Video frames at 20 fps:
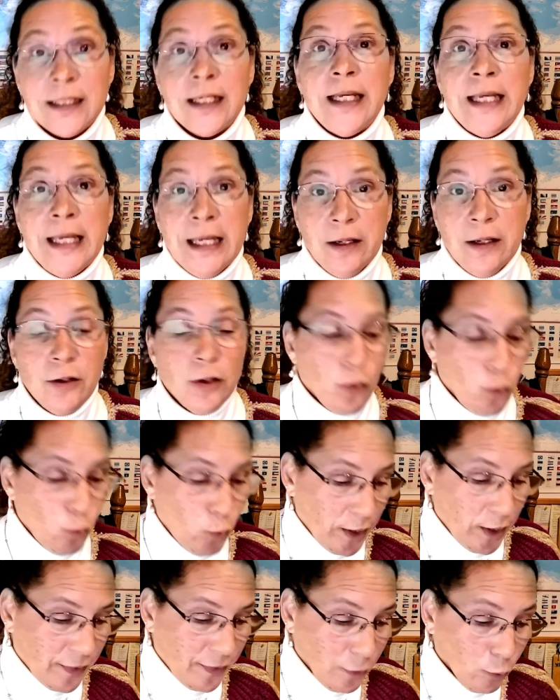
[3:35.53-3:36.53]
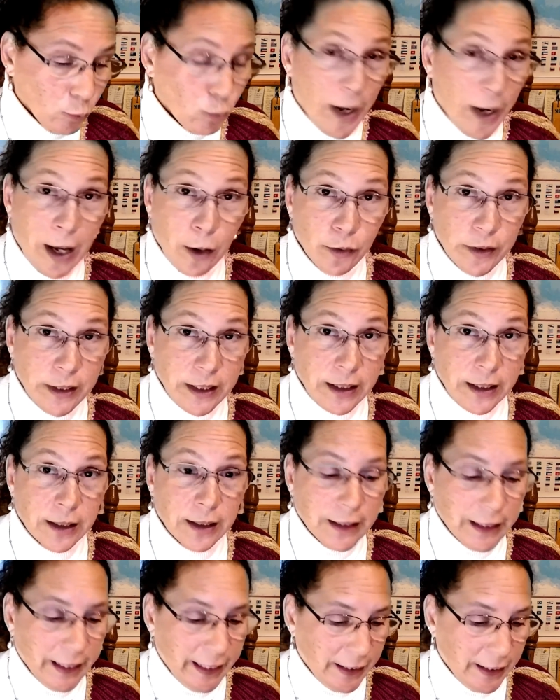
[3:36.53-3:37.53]
in with the rounded
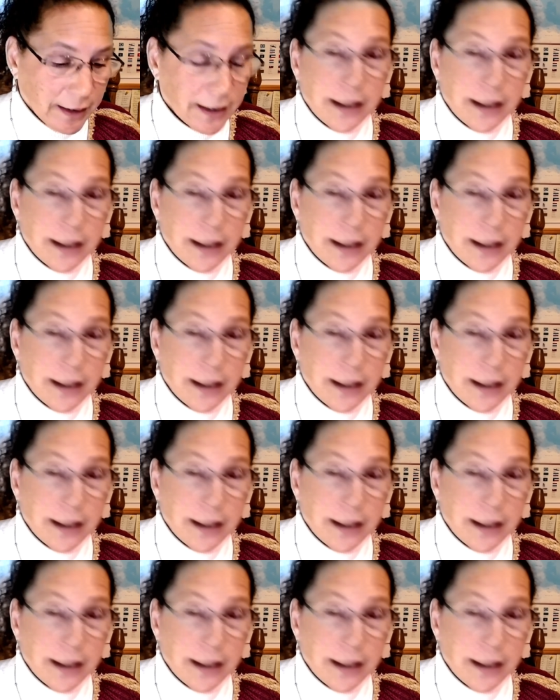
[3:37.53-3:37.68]
links.